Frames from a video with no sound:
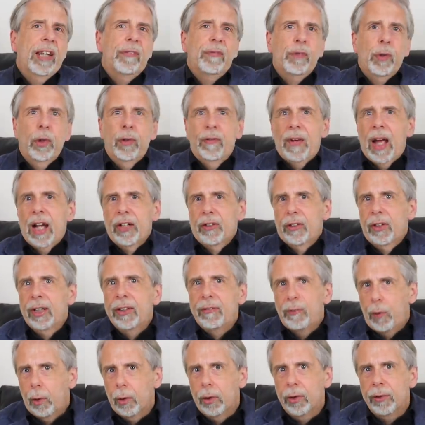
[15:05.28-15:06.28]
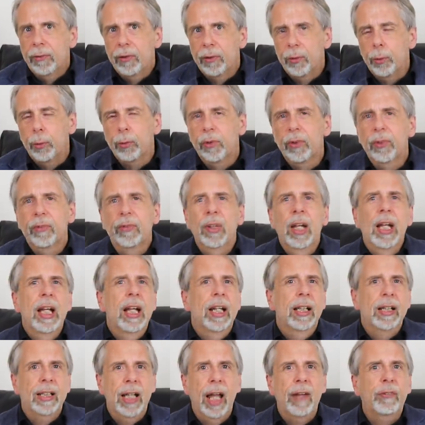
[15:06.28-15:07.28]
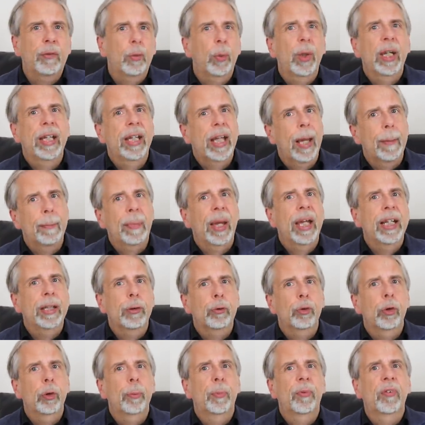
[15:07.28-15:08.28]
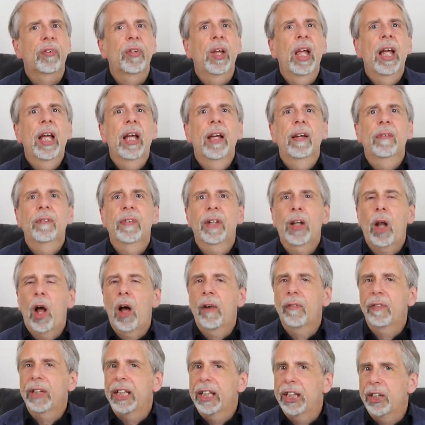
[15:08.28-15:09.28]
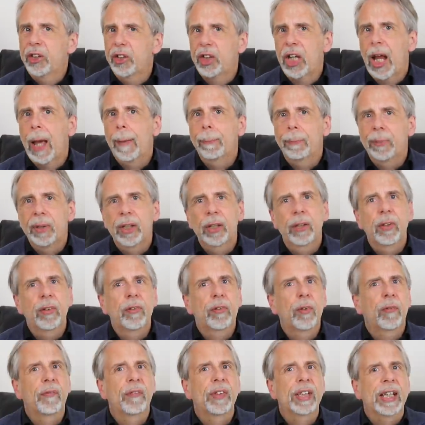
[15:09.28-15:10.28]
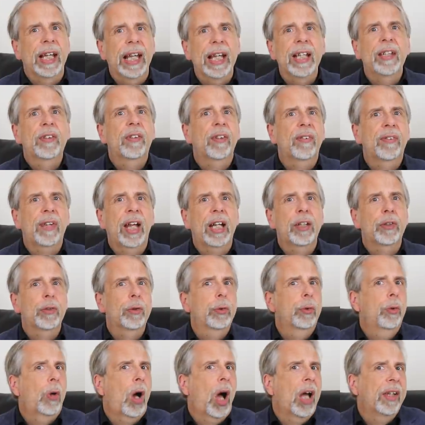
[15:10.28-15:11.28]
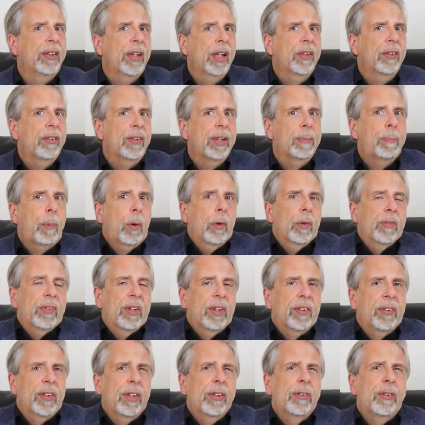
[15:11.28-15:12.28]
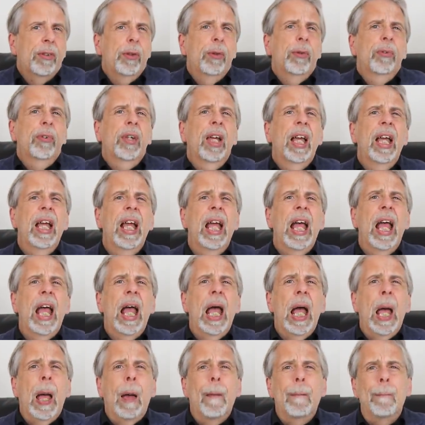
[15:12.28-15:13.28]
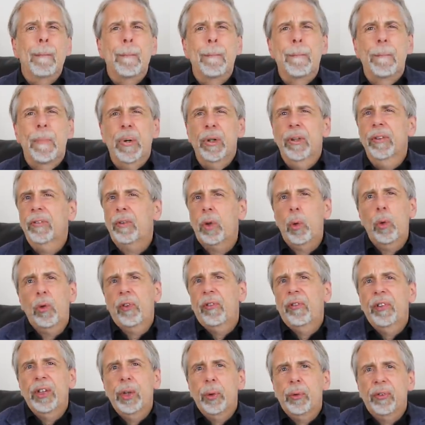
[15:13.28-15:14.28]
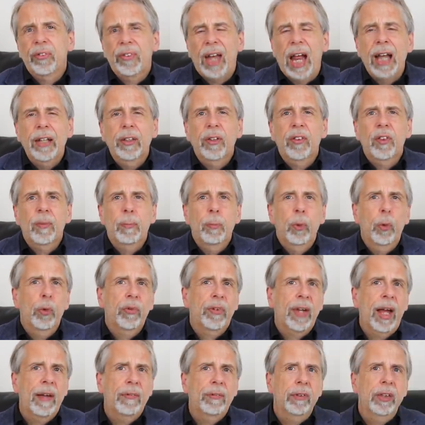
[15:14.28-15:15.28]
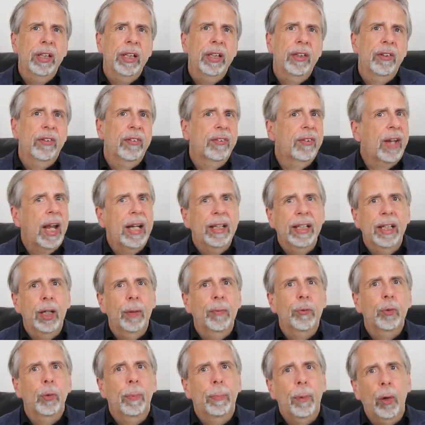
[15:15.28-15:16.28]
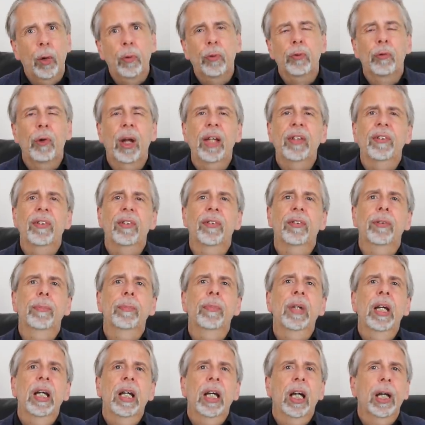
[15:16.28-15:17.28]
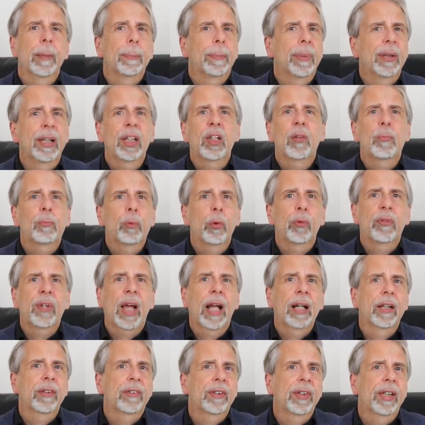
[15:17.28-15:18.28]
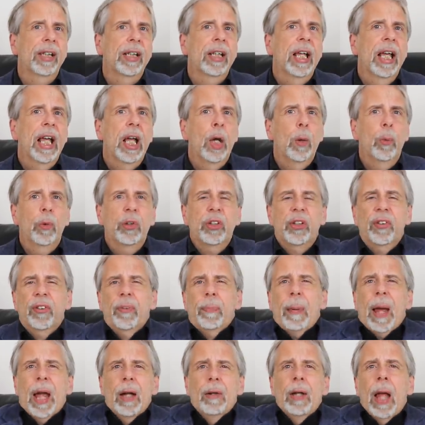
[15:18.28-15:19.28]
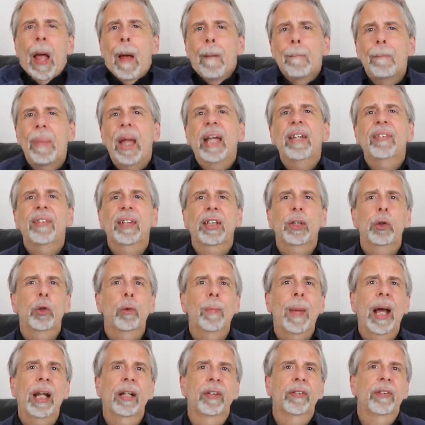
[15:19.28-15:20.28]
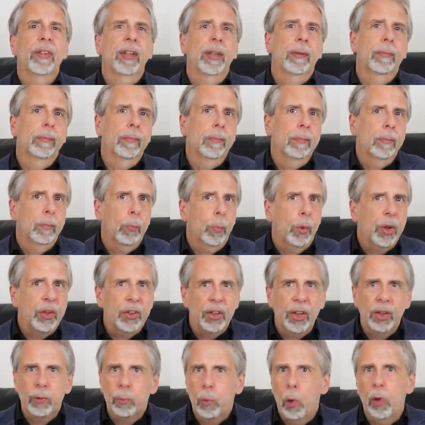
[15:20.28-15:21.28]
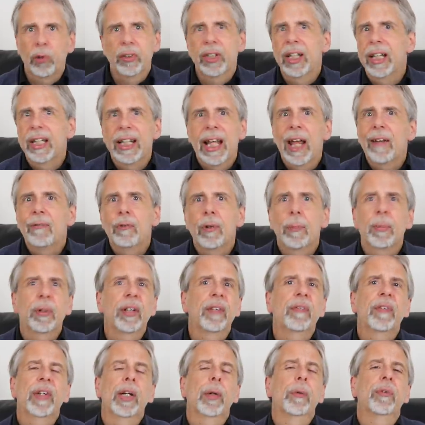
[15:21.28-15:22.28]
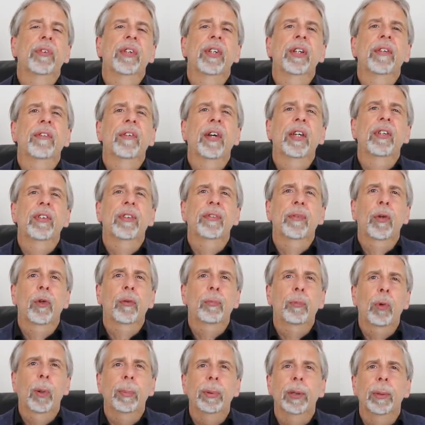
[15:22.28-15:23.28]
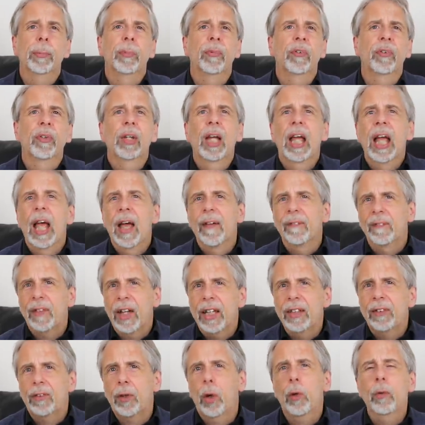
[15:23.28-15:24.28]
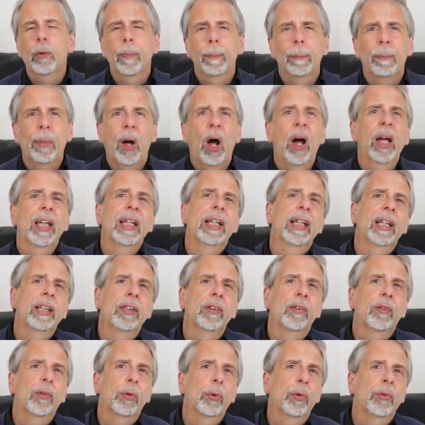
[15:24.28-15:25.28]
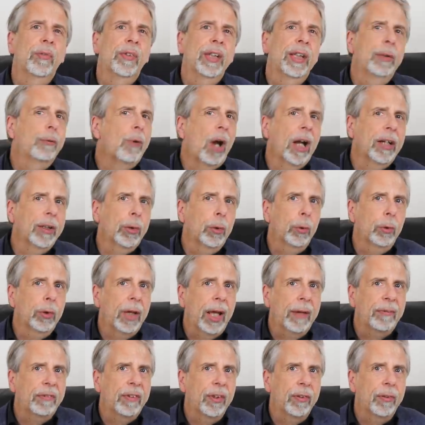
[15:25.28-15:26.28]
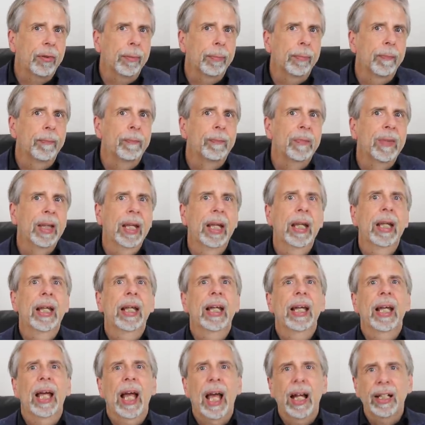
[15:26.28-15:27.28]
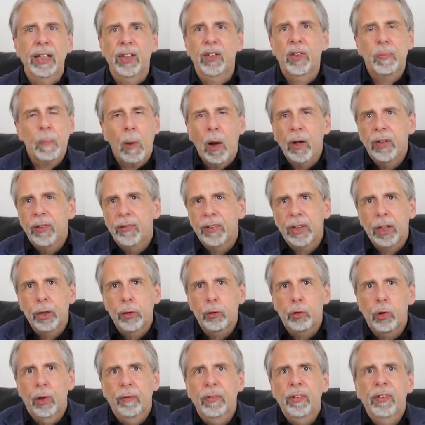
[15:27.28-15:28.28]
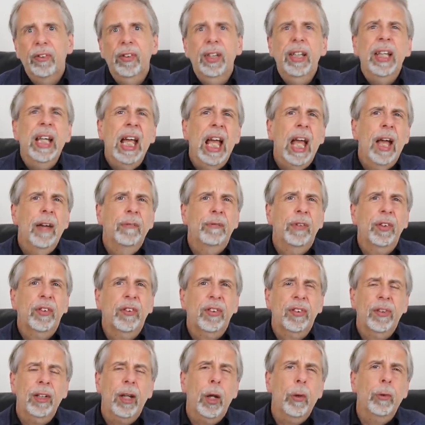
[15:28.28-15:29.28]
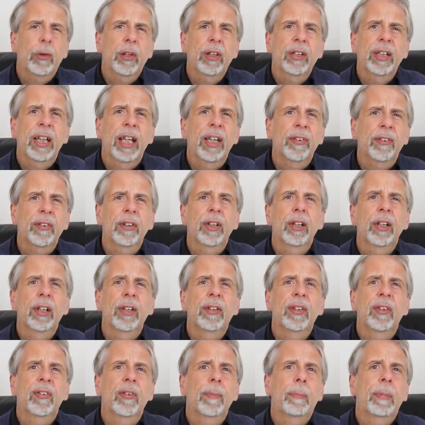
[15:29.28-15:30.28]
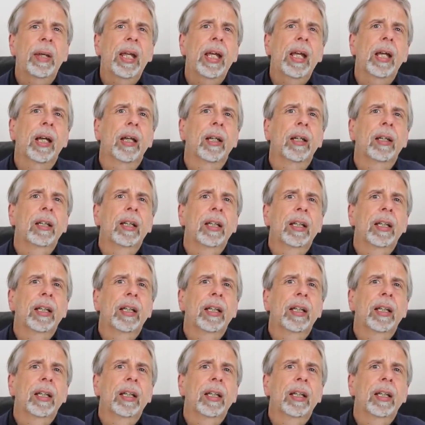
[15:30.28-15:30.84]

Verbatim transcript: if you've actually followed the sorts of left wing campaign groups that are the champions of the intersectional identity politics issues but of course, for your standard sports athlete, standing up to oppose racism and police brutality, which is about basic humanity, which is what nearly everybody feels in the face of those problems, they don't buy into the radical leftism. And in spite of a controversy, the slogan isn't going to disappear.